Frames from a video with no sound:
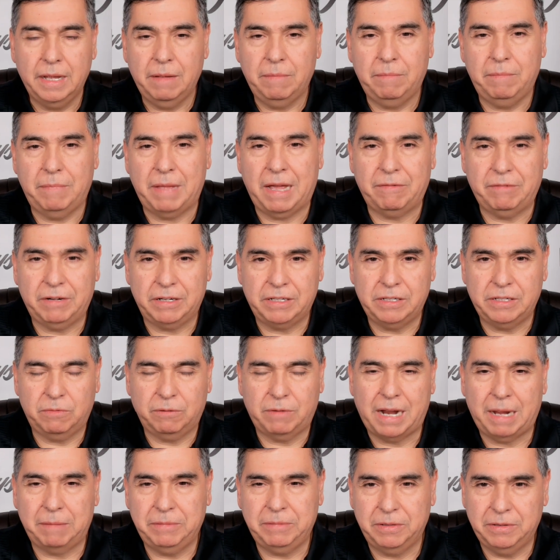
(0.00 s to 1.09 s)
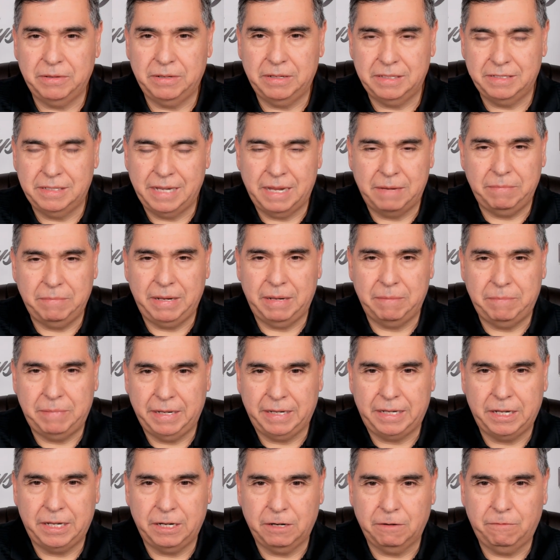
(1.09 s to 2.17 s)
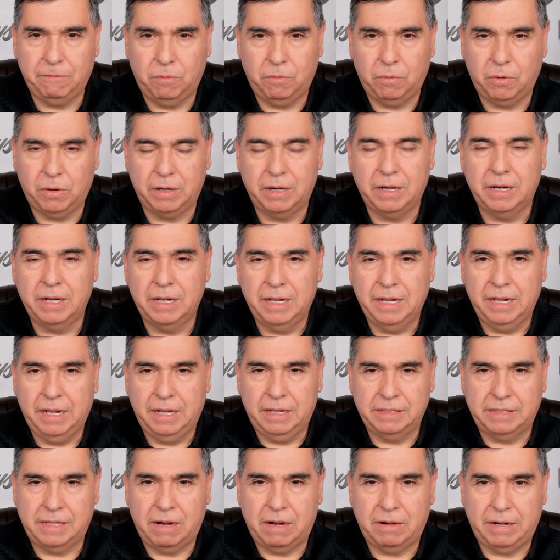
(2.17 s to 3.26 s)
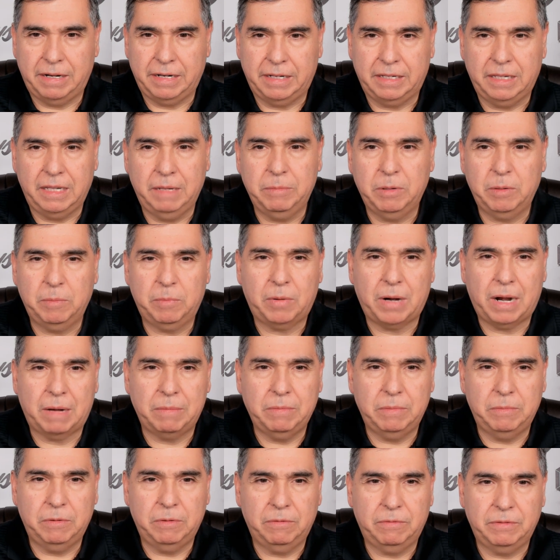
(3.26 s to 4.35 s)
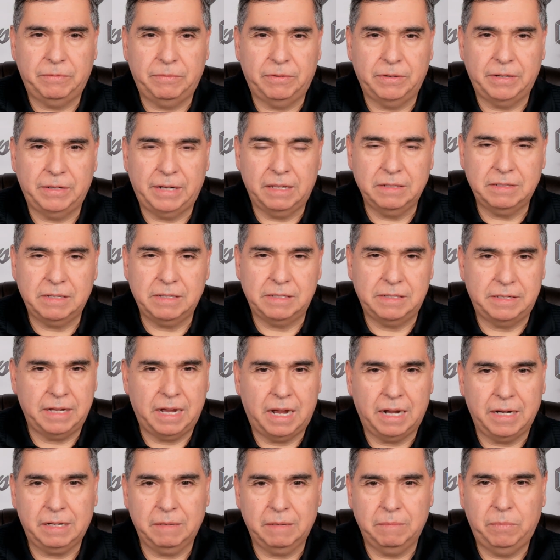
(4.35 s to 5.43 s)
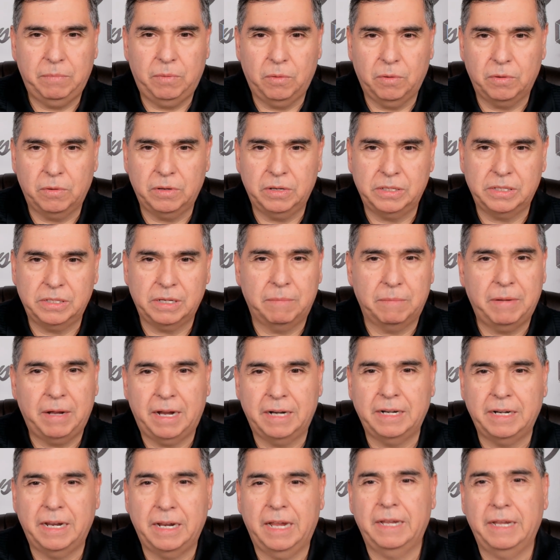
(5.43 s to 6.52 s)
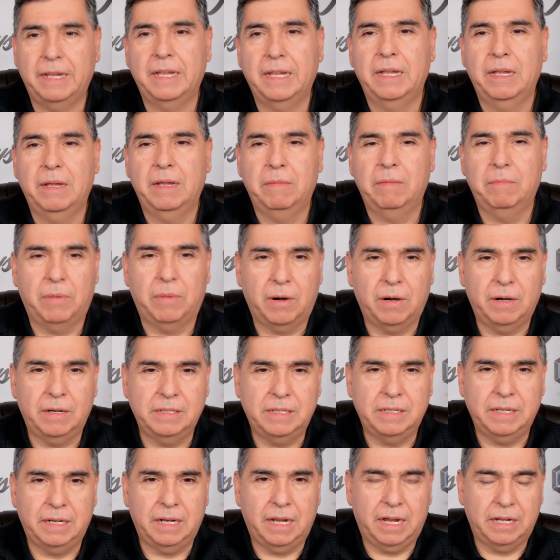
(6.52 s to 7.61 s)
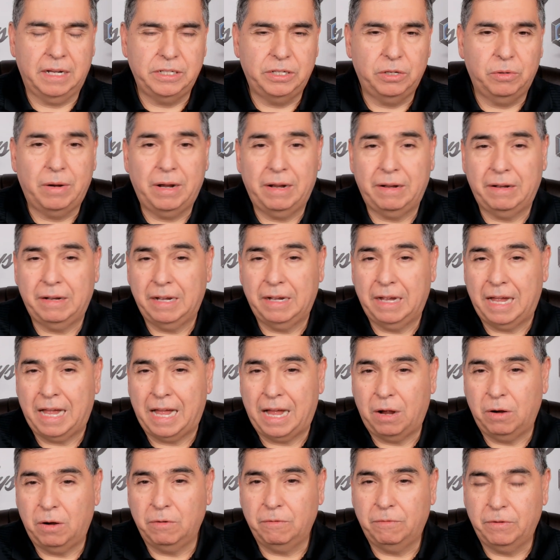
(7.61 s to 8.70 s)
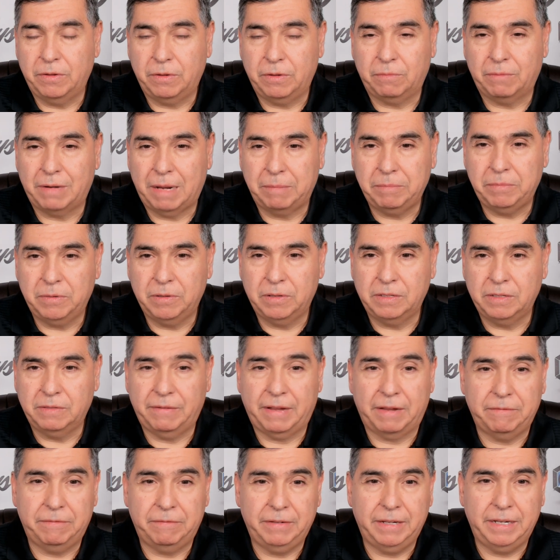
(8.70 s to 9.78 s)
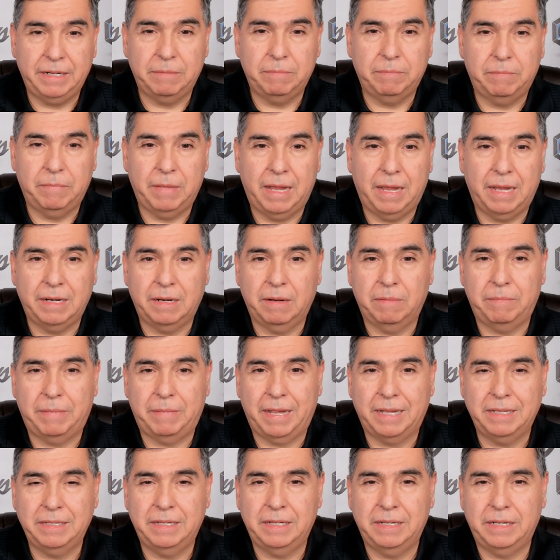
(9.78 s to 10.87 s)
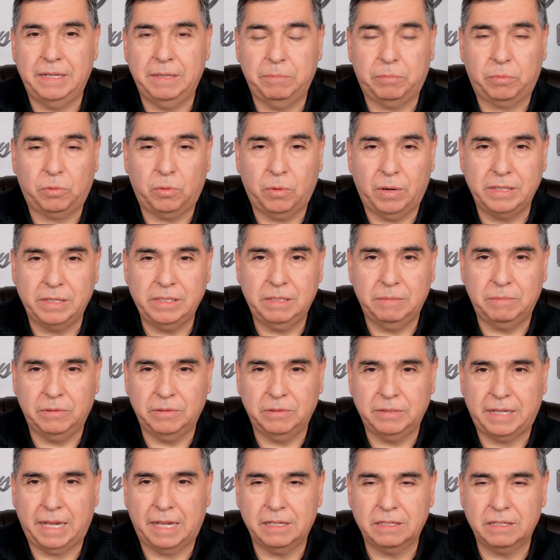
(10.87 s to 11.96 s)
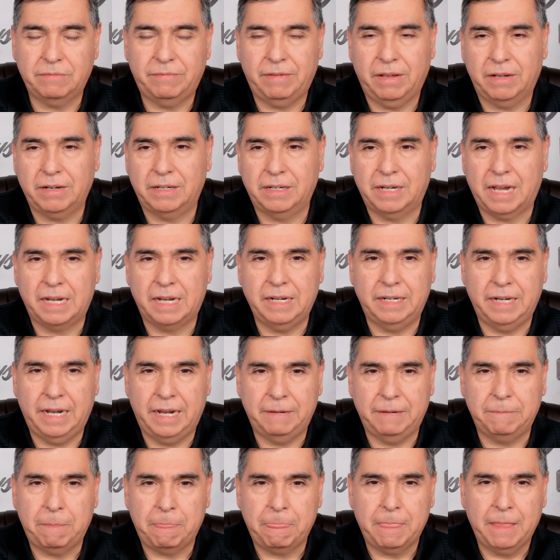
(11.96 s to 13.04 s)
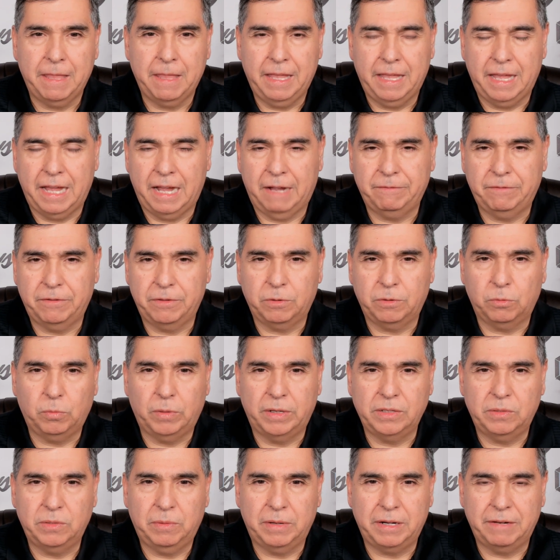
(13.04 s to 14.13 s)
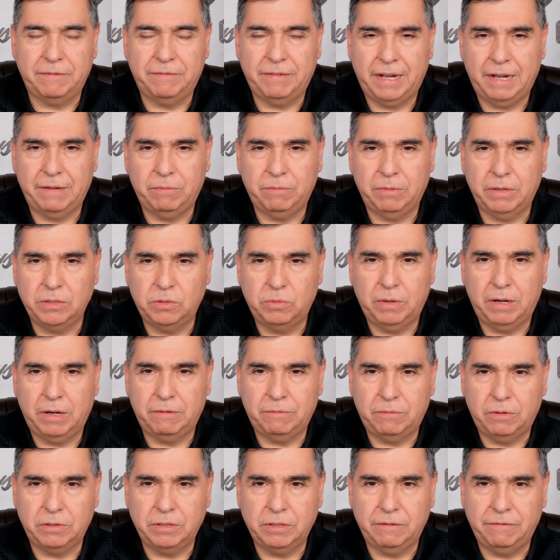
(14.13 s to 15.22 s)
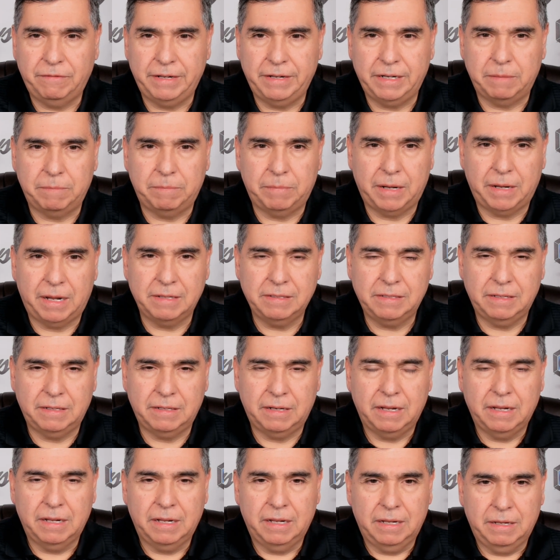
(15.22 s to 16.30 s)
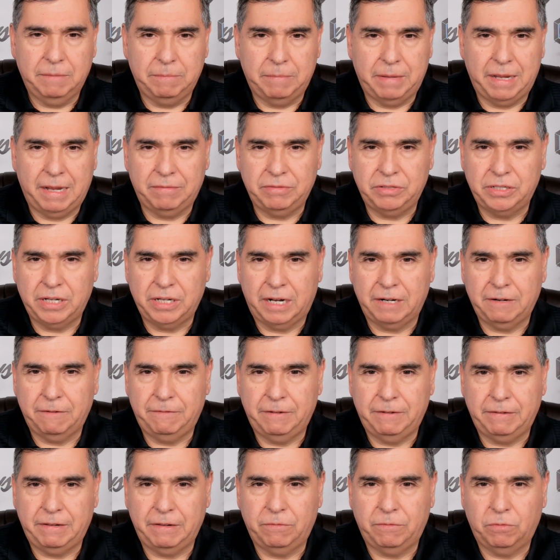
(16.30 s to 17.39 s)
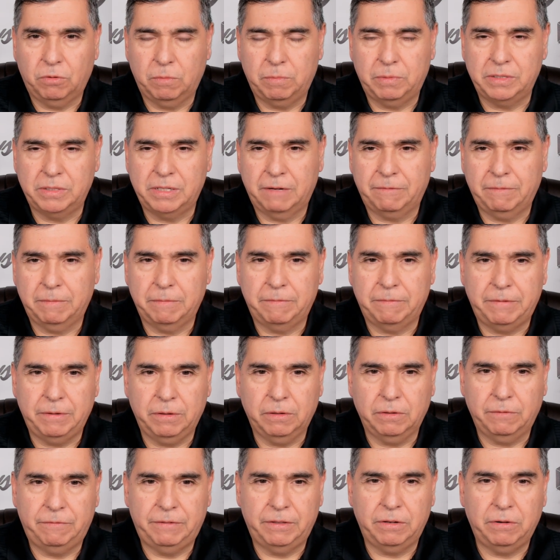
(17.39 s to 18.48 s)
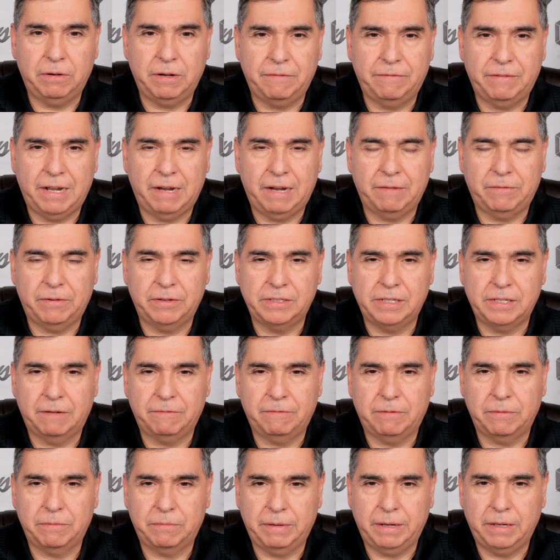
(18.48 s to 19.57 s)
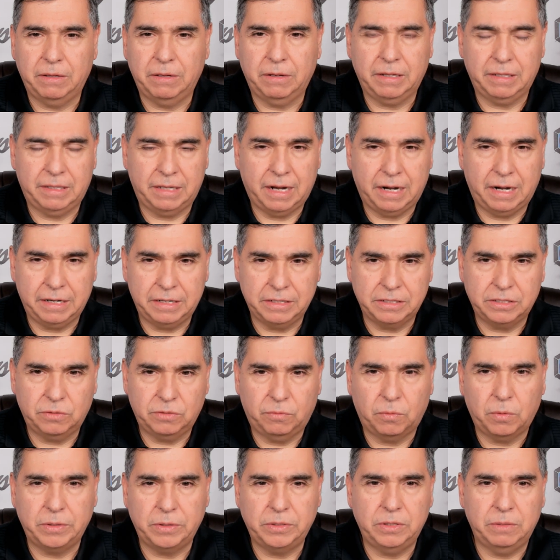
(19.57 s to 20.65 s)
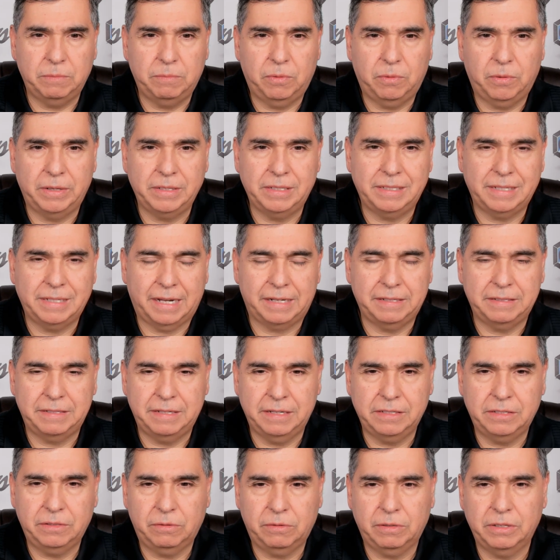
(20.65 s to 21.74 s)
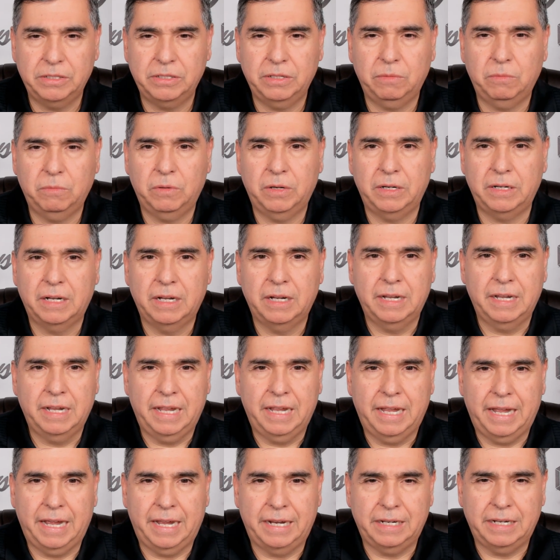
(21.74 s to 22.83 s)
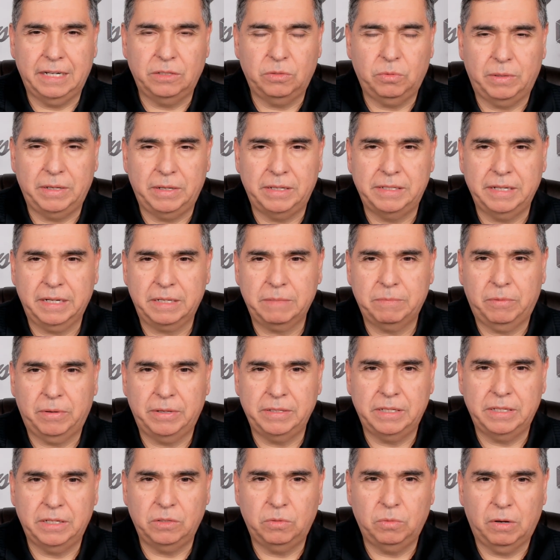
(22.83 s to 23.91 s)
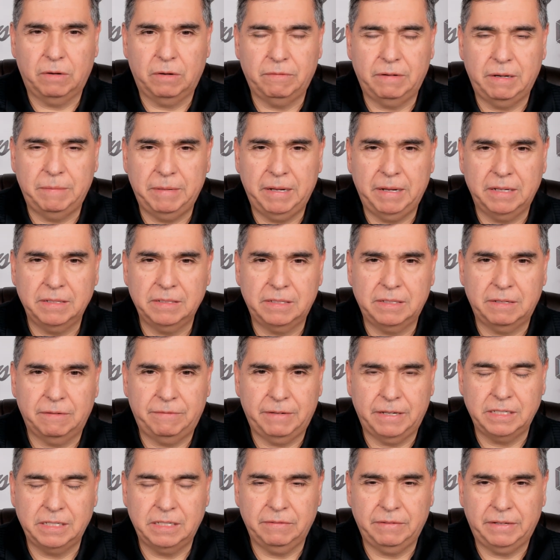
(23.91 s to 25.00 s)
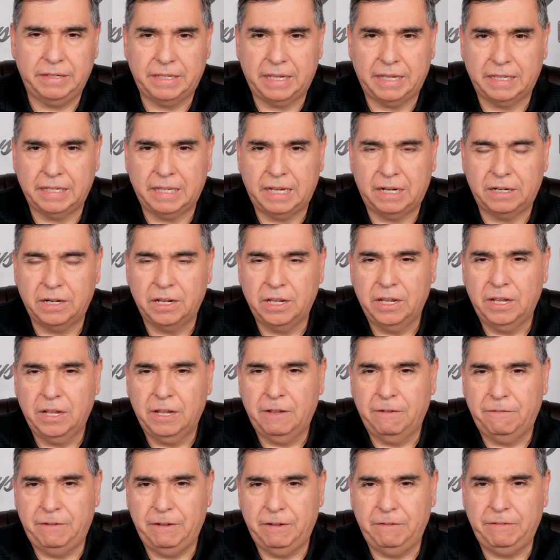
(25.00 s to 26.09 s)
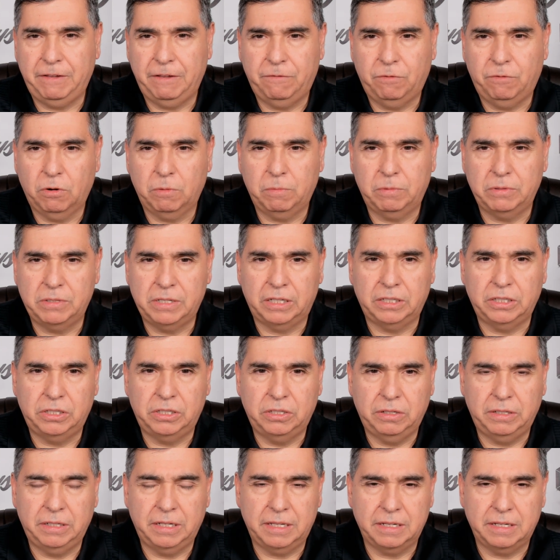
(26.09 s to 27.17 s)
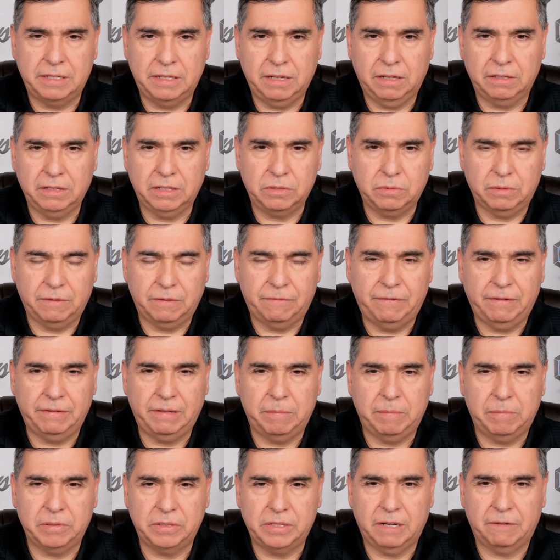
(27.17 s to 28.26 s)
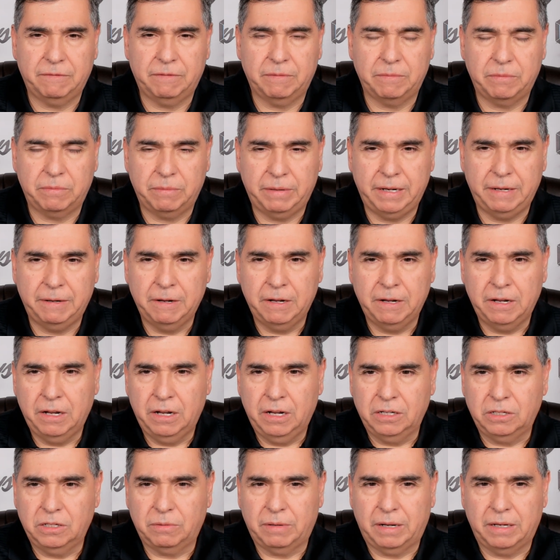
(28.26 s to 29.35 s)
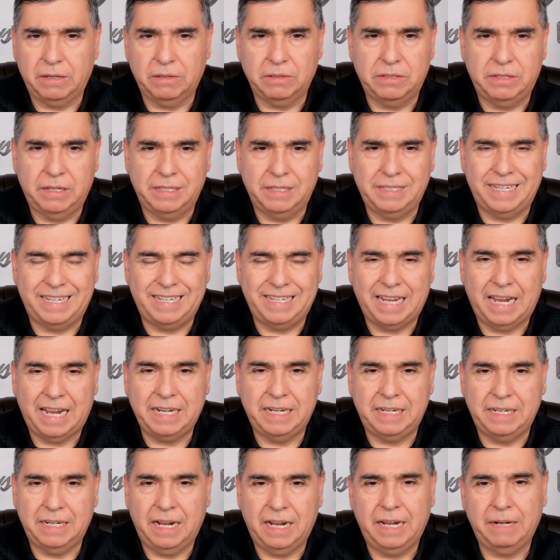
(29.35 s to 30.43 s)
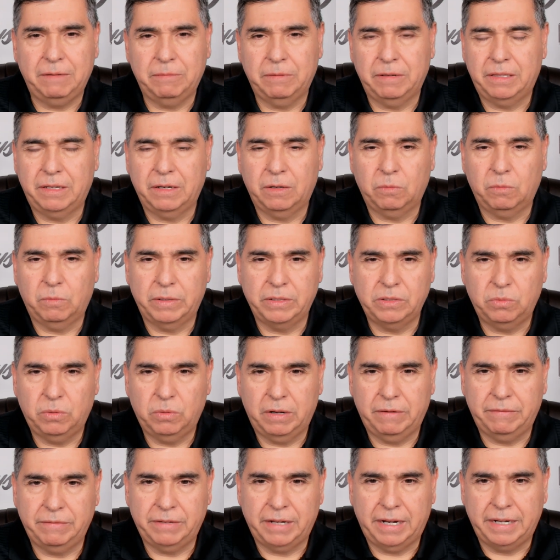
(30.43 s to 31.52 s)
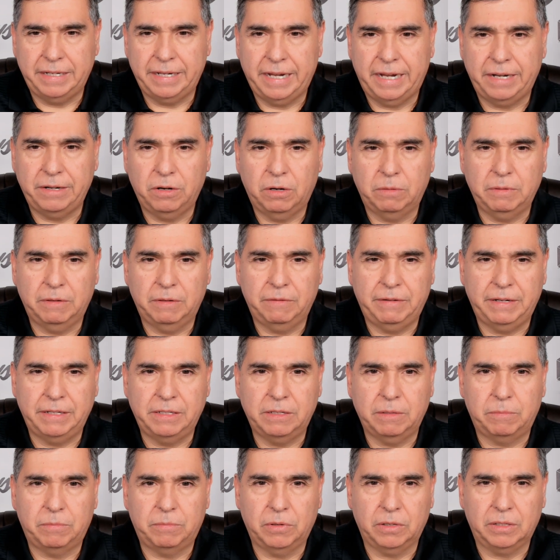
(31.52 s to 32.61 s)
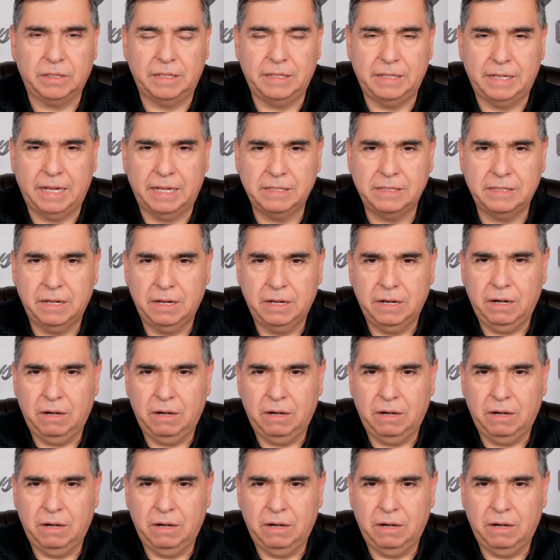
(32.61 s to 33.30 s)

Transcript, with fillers: Mavericks and Raptors NBA pick here for Saturday. Kleber probable for Fidels, Siakam, Porter, Champagnie, Barnes, and Achiuwa out for the Raptors. VanVleet and, and Banton questionable. Dallas fell to 9 and 8 after their 125 112 road defeat at Boston. Man, I've shot 54% from the field, 35% from three. Look at Doncic, 42 points, 9 assists. Christian Wood had 26 points and 12 rebounds. Defensively, they allowed 54% shooting to the Celtics with 50% from three. Toronto sits at 9 9 with their 112 98 home defeat to Brooklyn Nets.